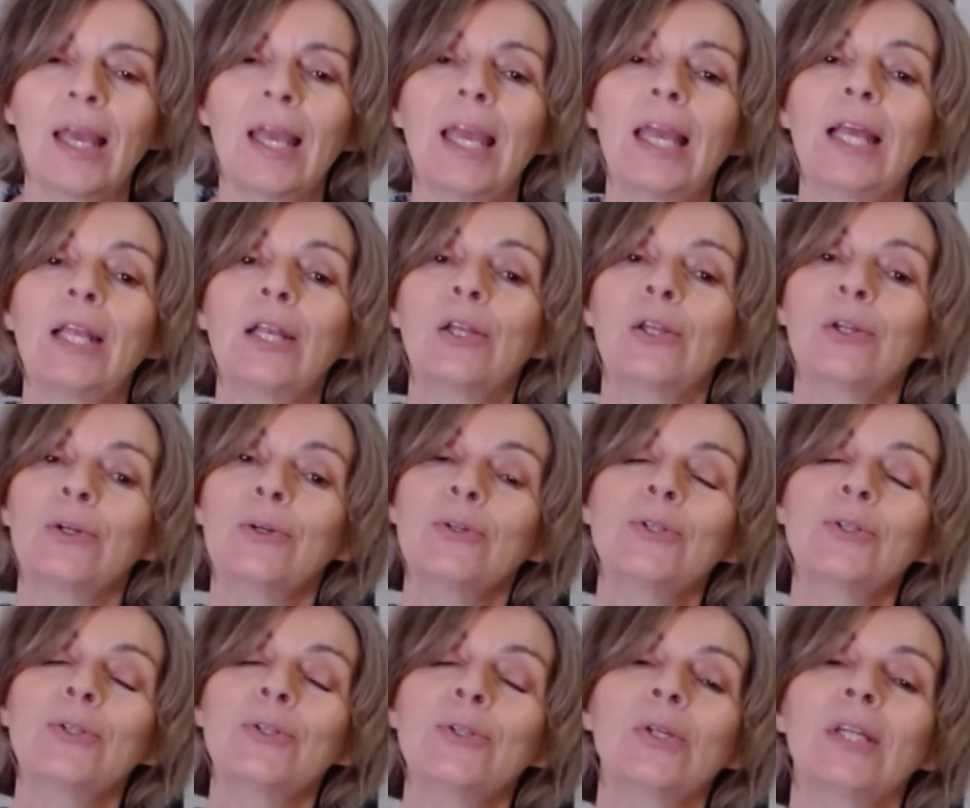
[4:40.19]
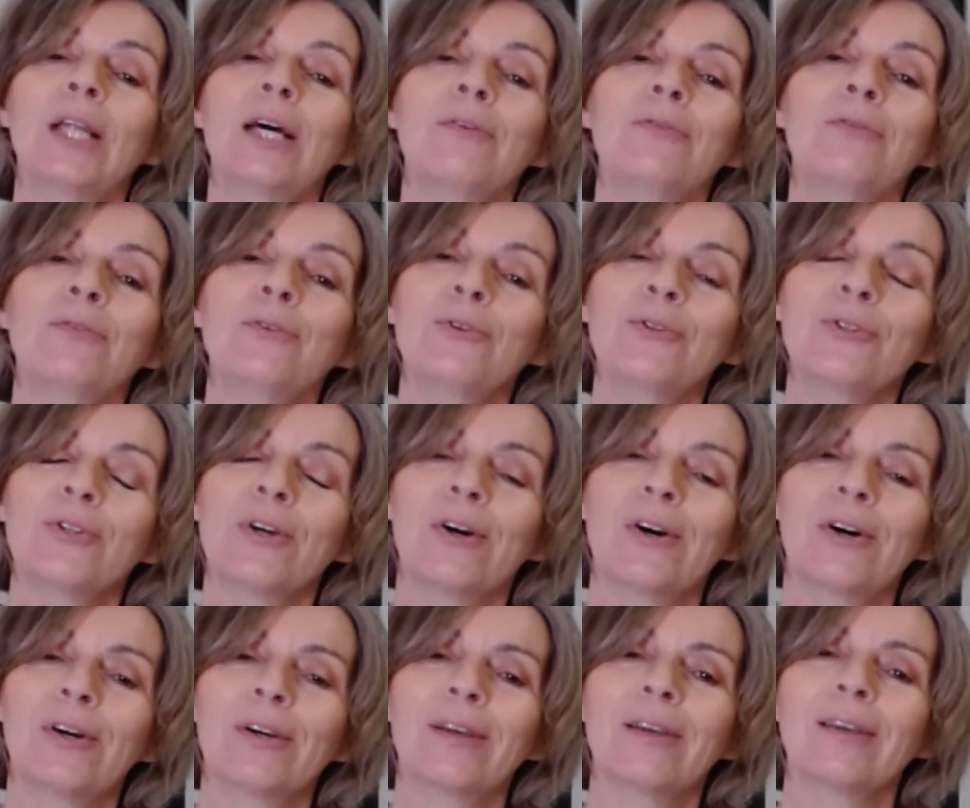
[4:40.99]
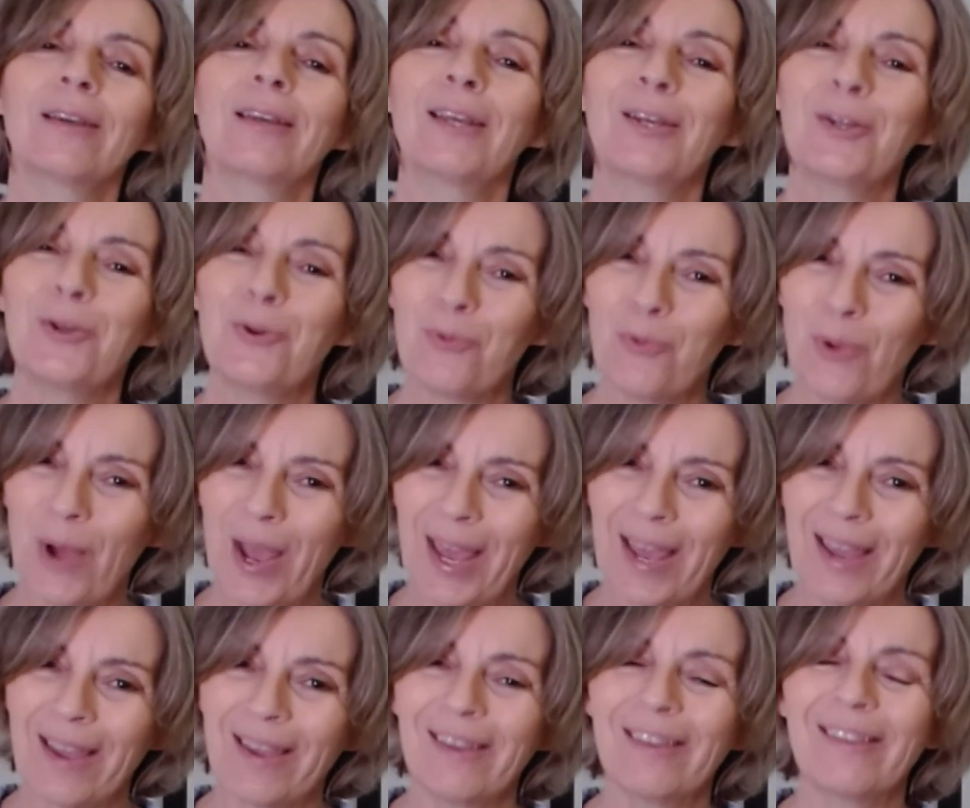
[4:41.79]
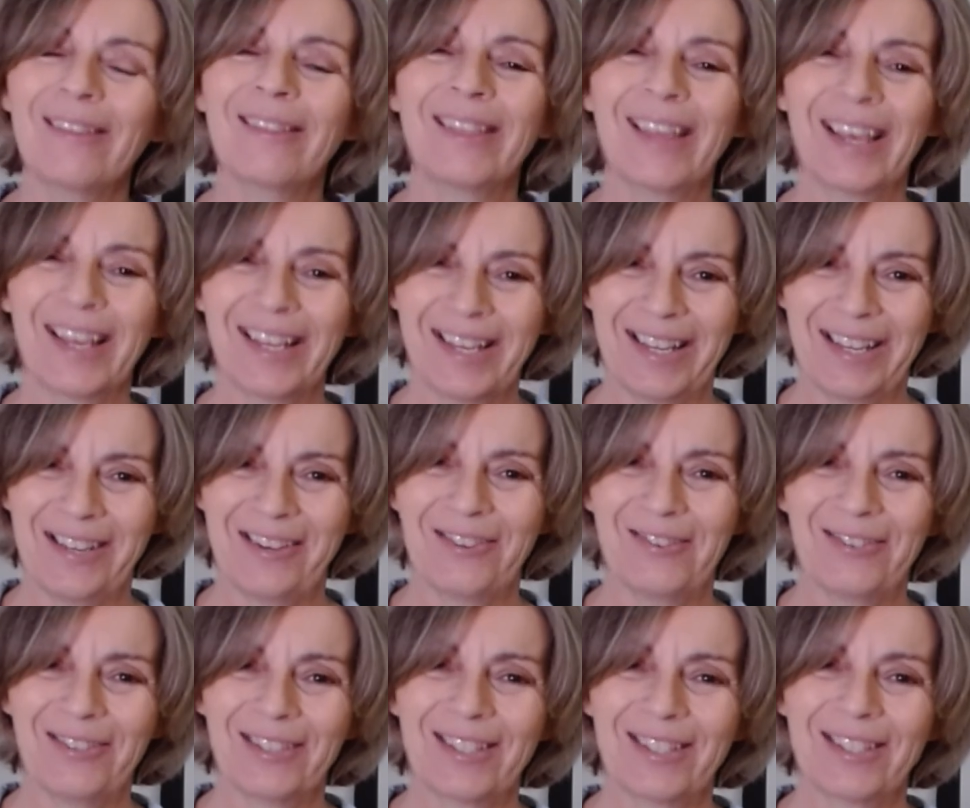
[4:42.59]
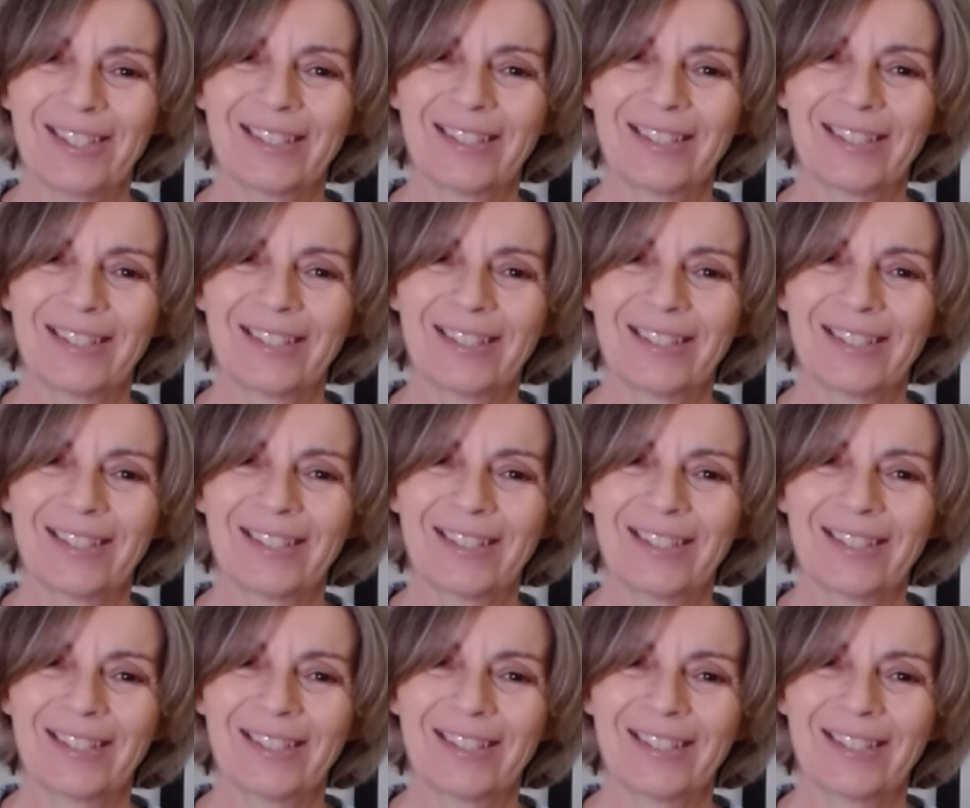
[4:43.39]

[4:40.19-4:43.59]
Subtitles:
and learn to love your dog in a way that heals.